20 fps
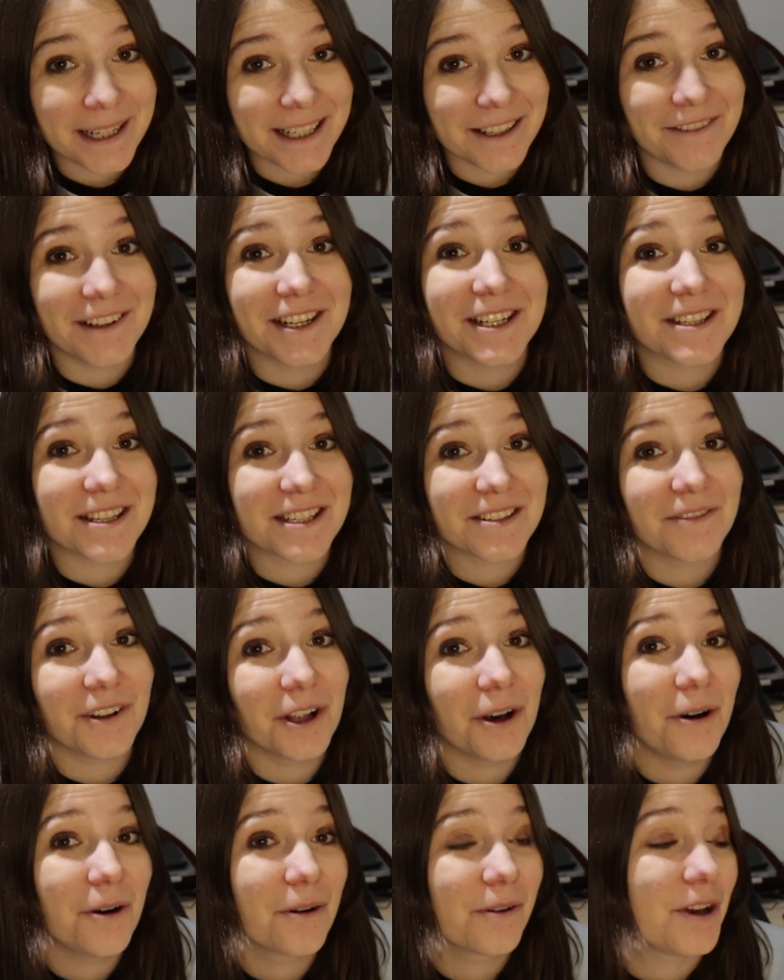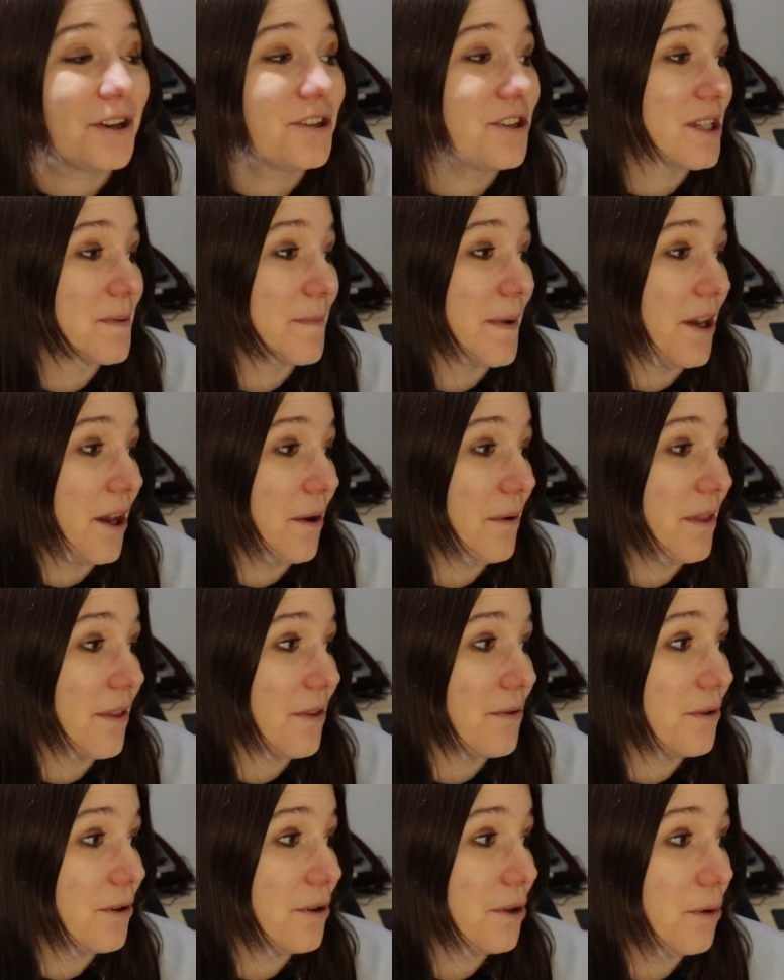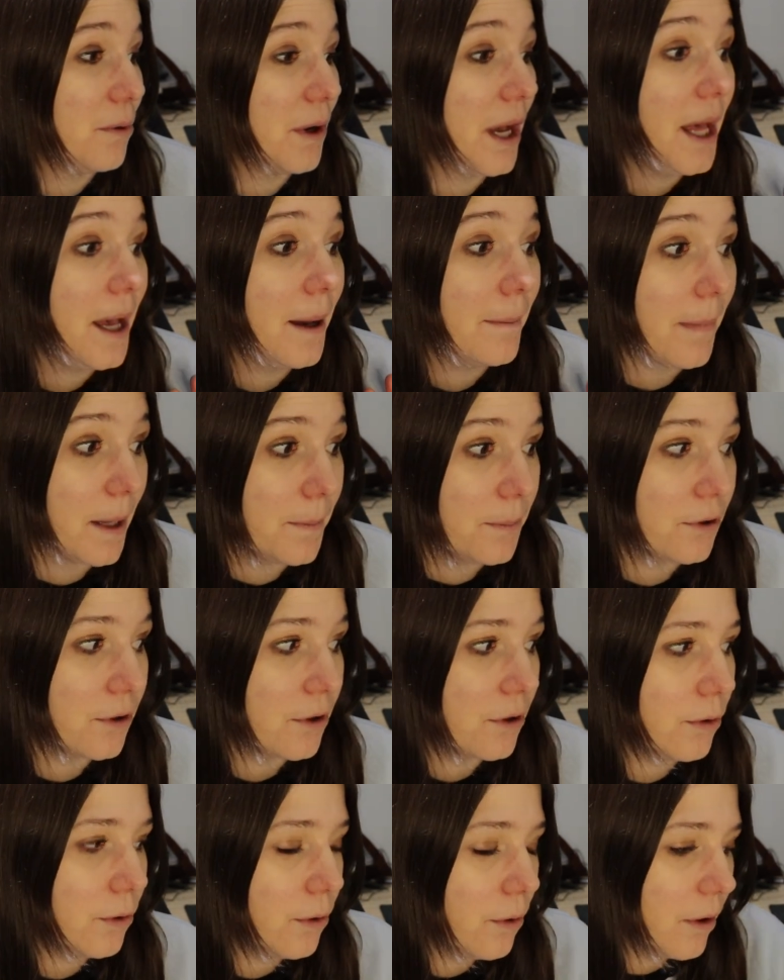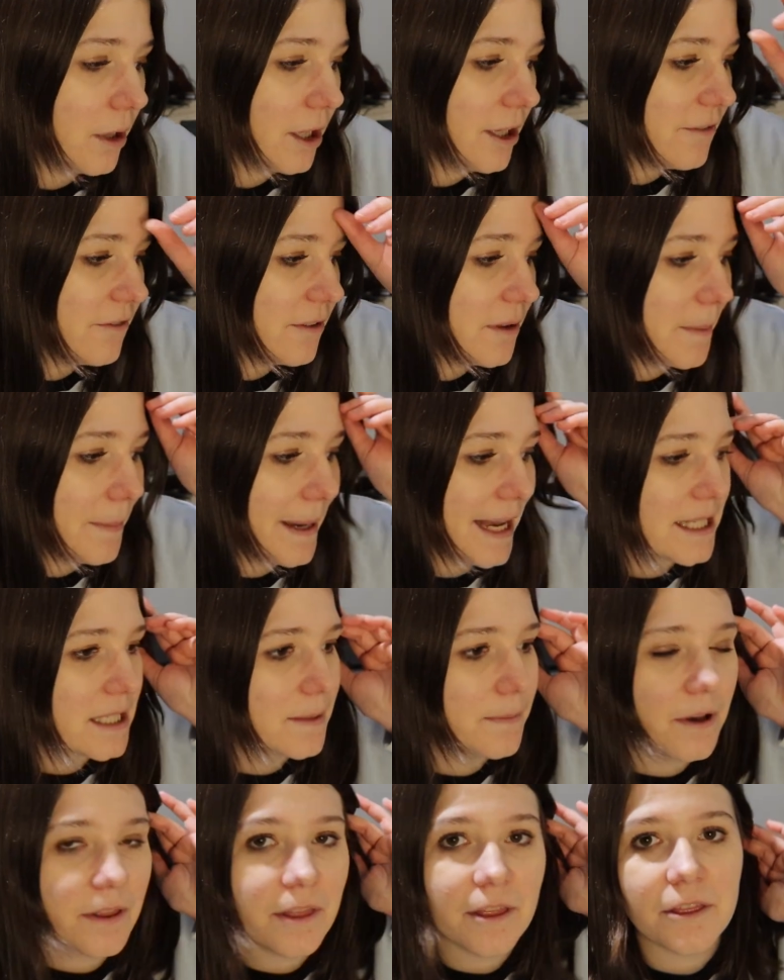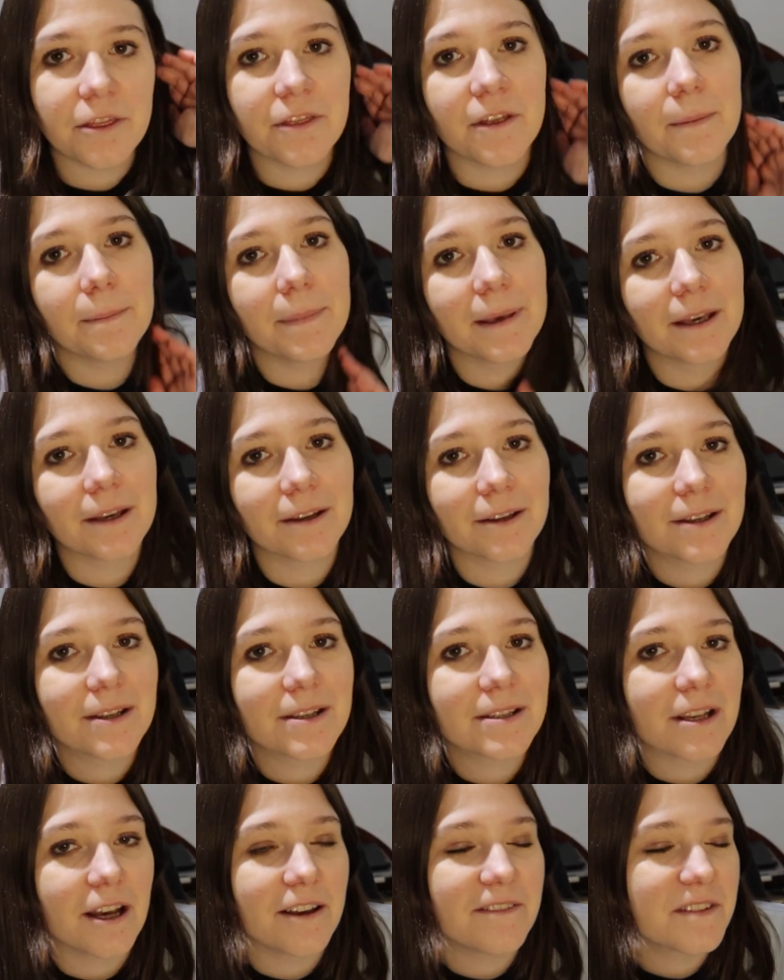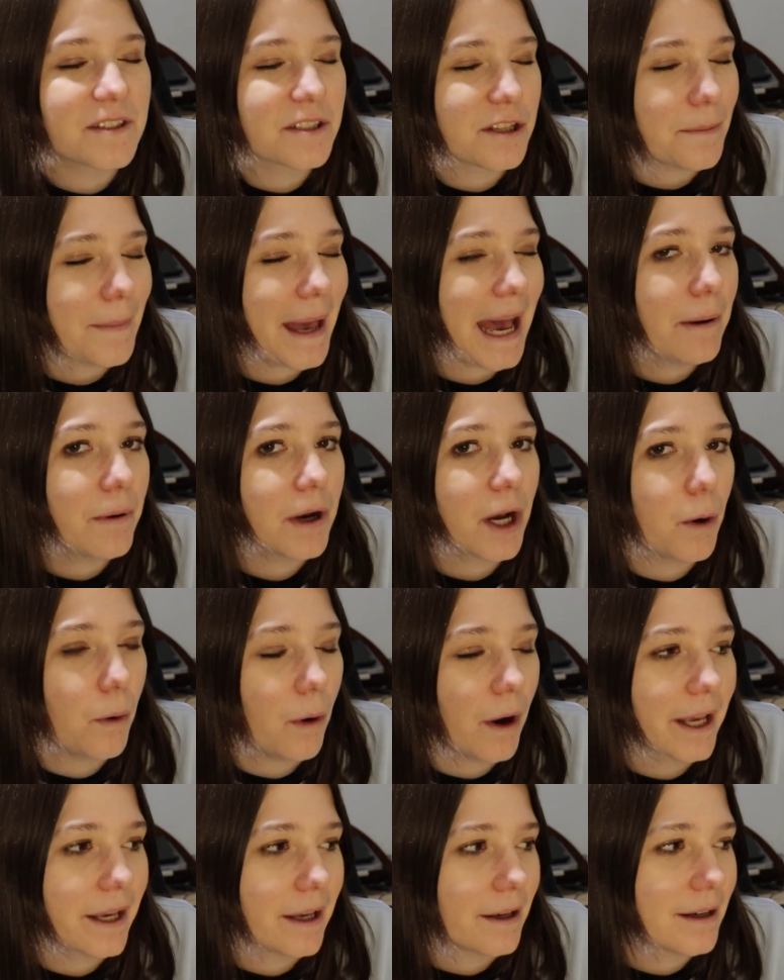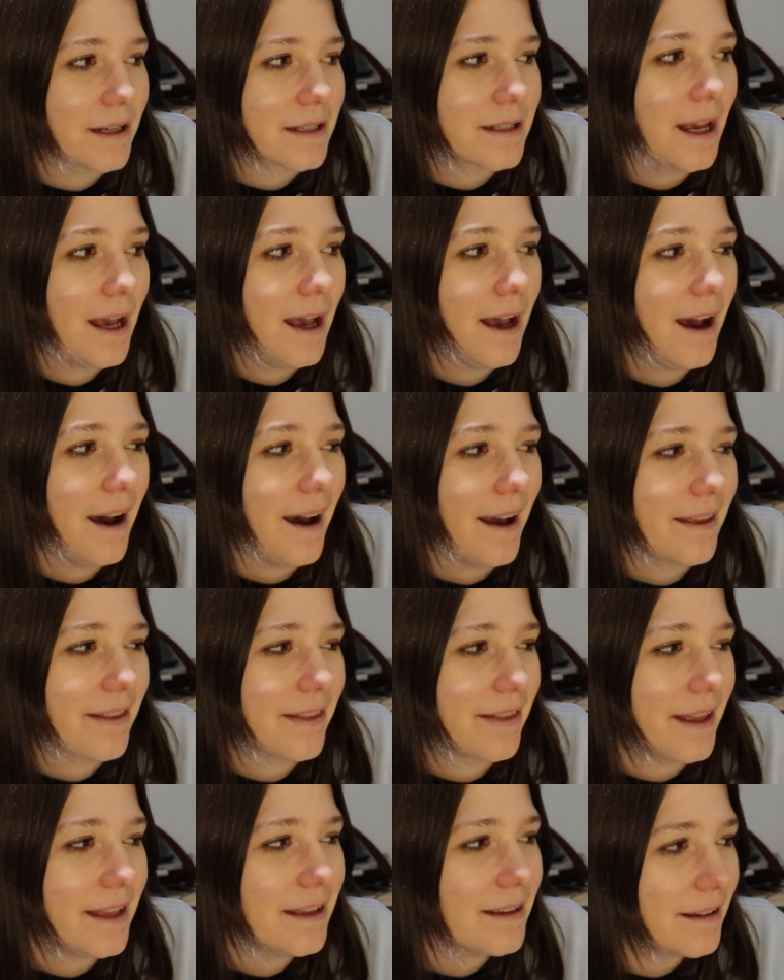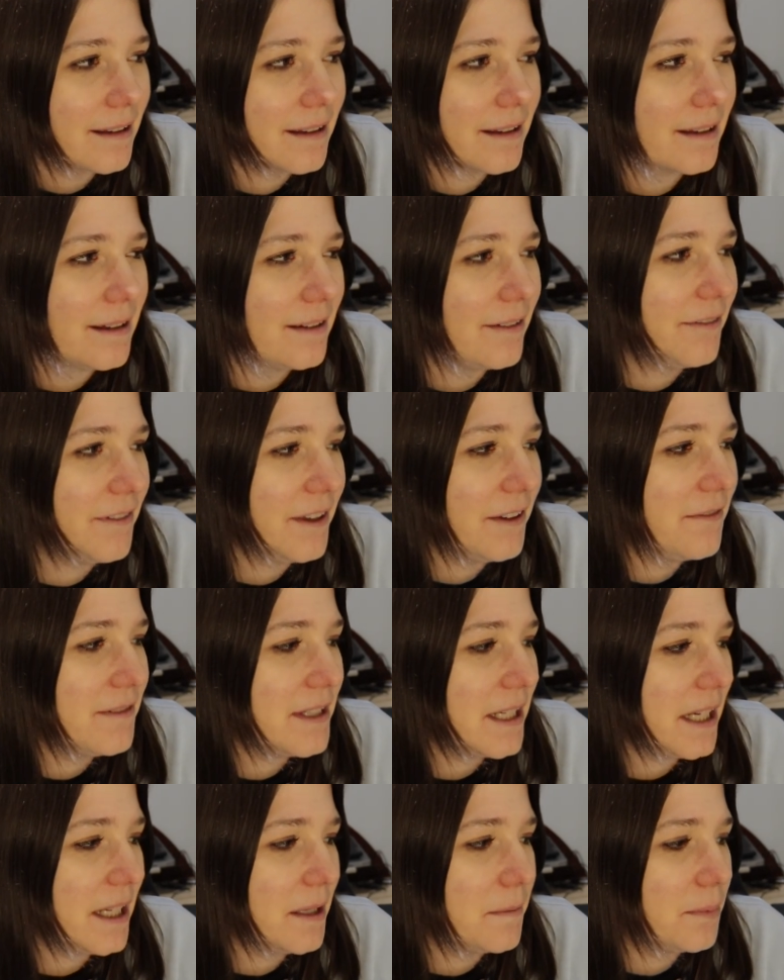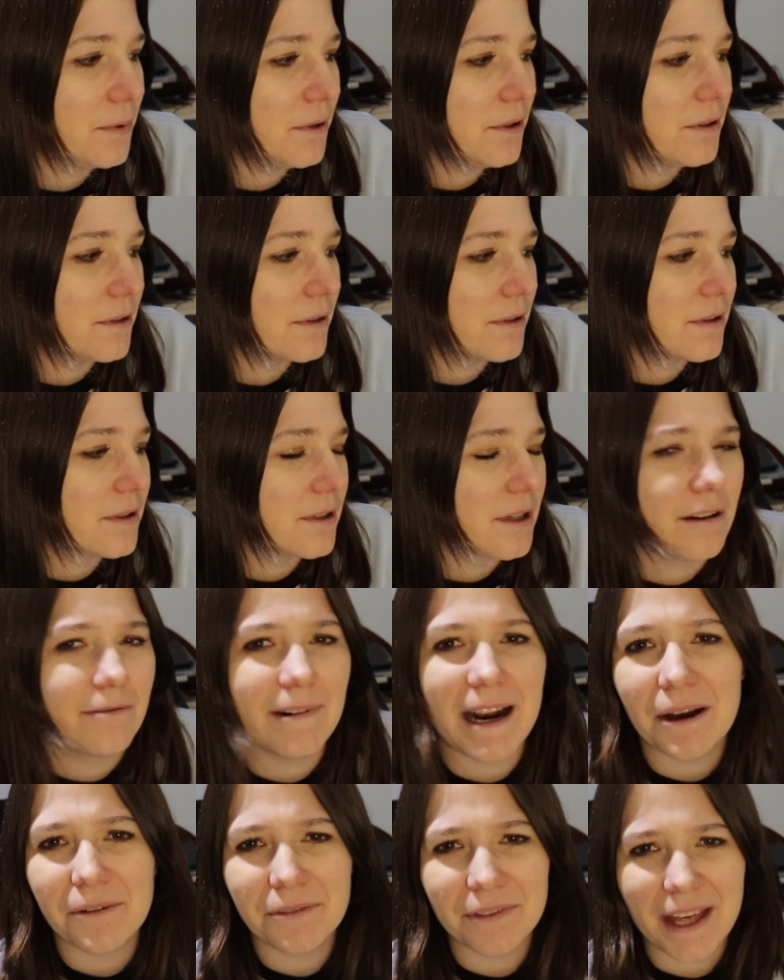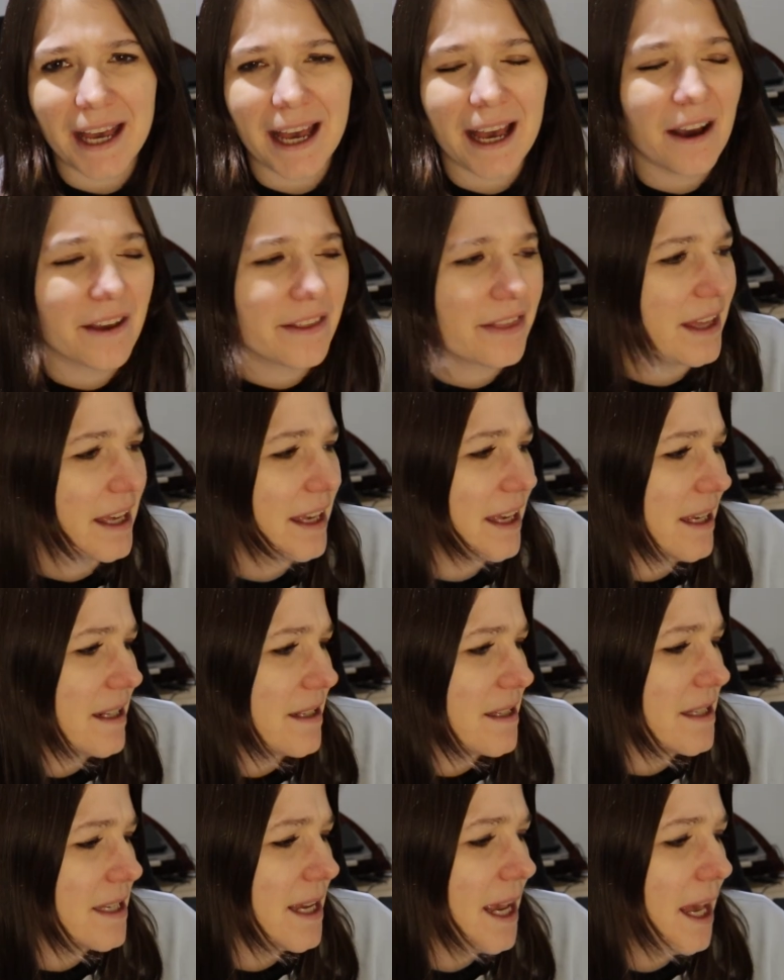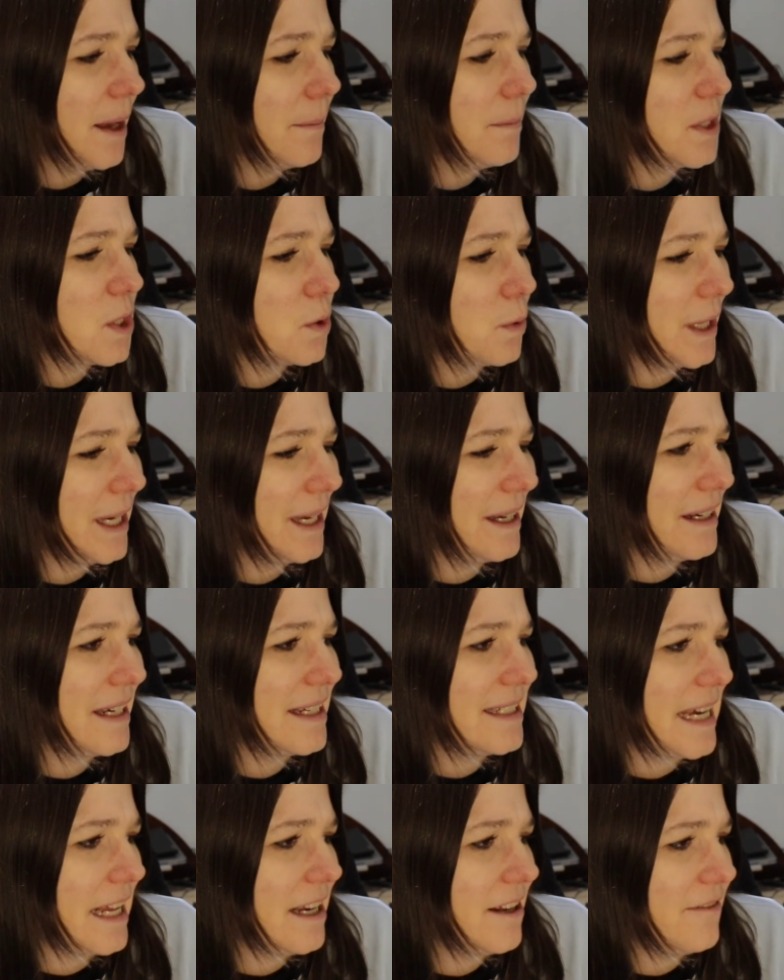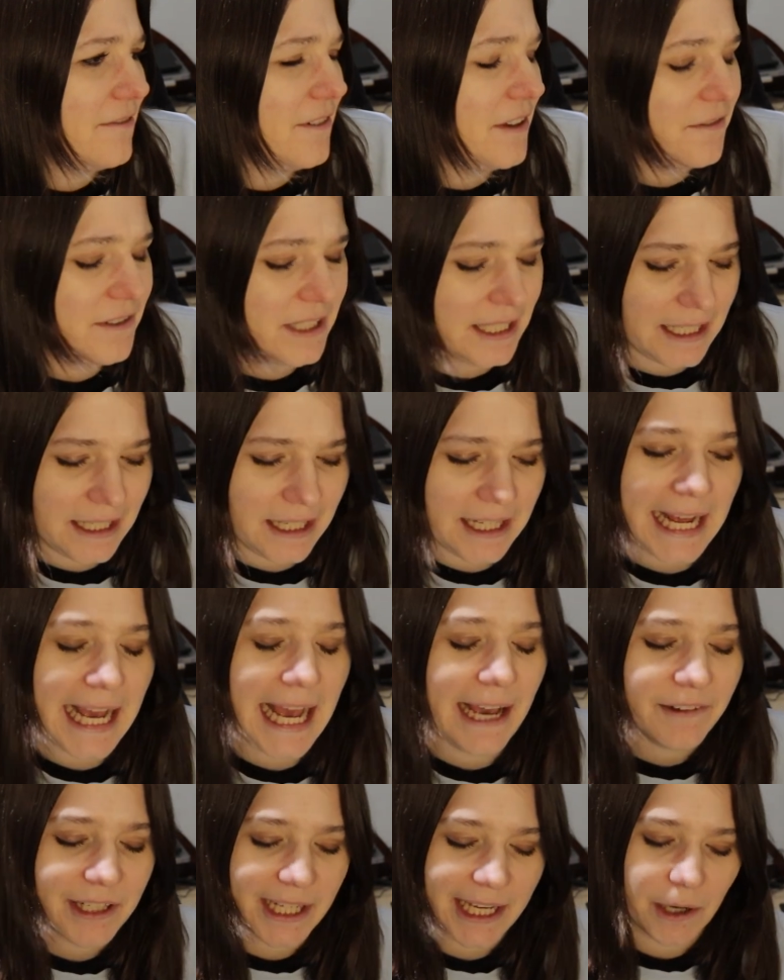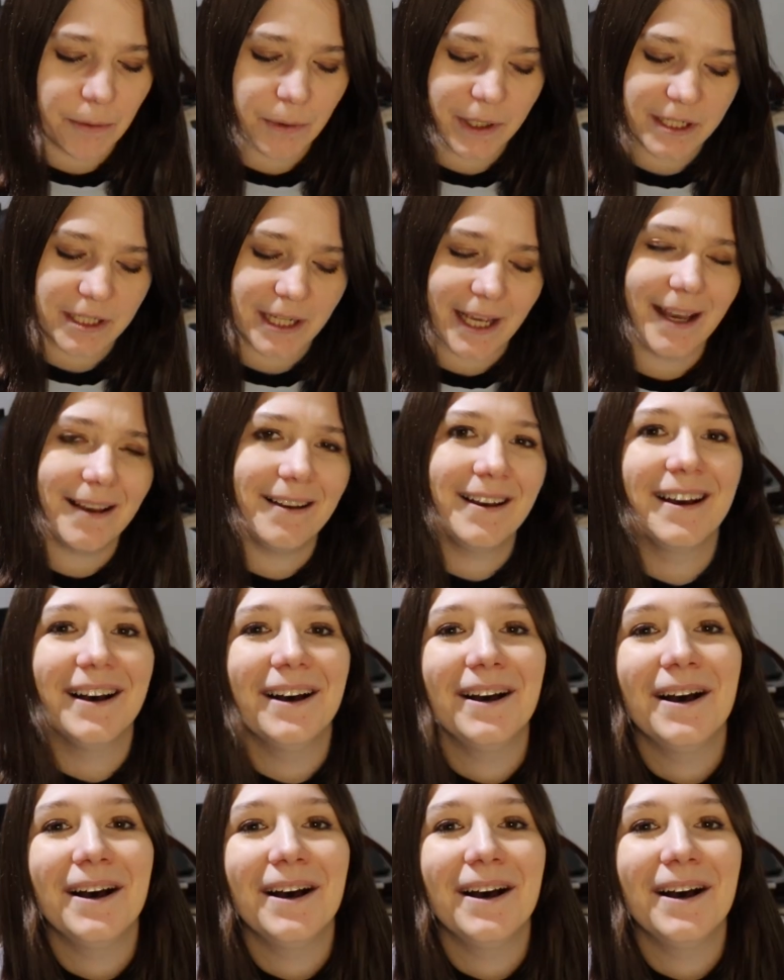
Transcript: quickly finish this vlog just by going through my book haul from the past month, because I've somehow acquired, I think, 15 books around that. I think it's between 10 and 15. I haven't counted yet.